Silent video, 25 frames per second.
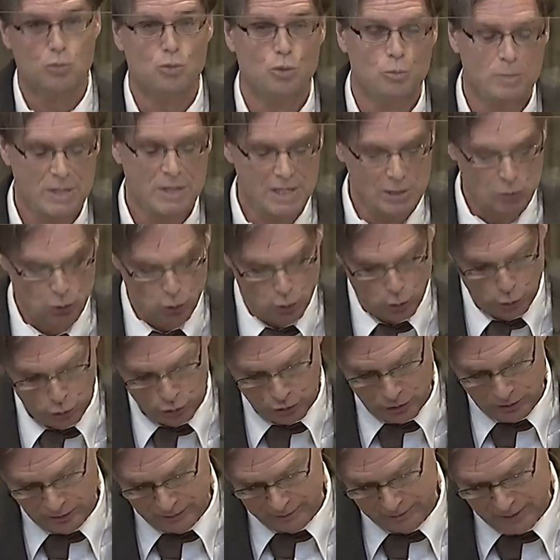the
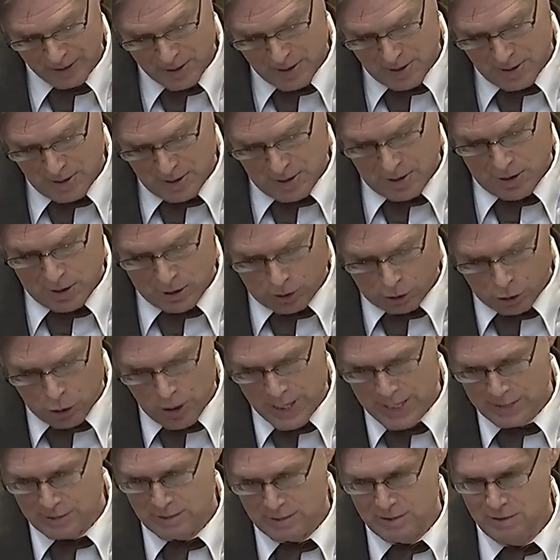Belgium versus
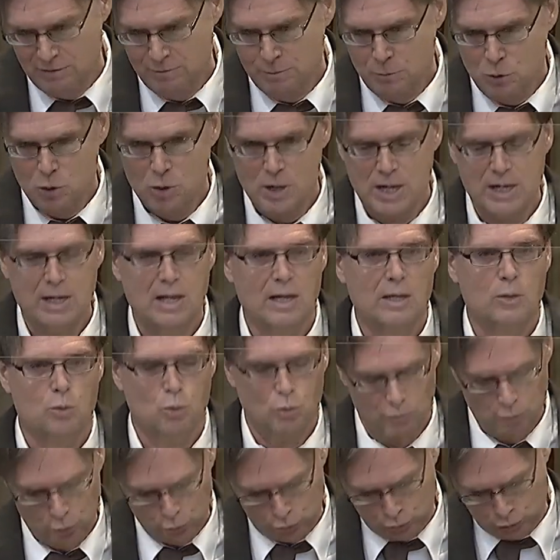Senegal case of
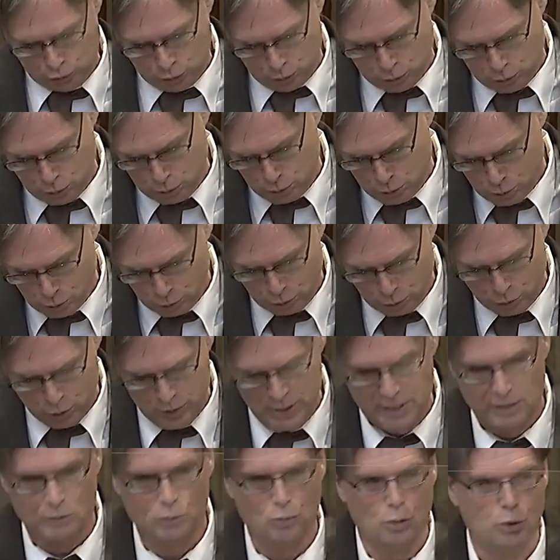2012 relative to
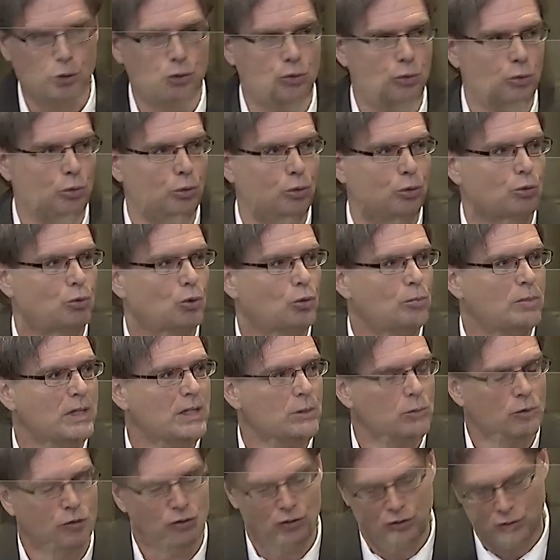the
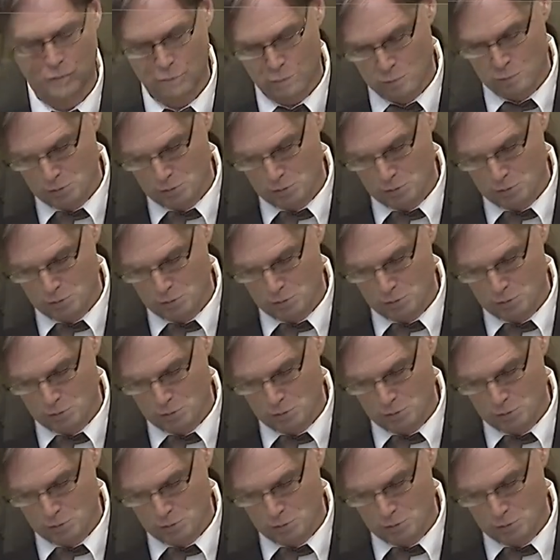1984 Torture